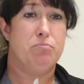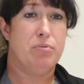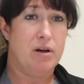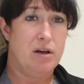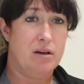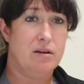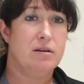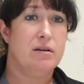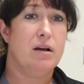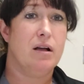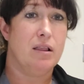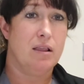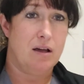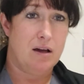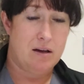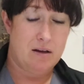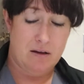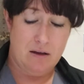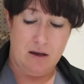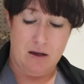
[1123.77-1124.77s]
but
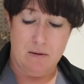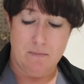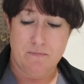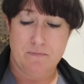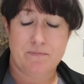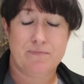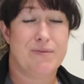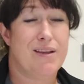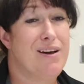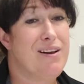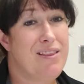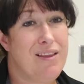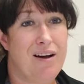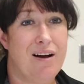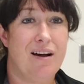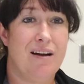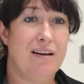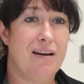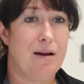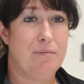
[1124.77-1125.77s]
not a
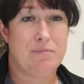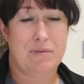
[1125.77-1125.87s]
lot.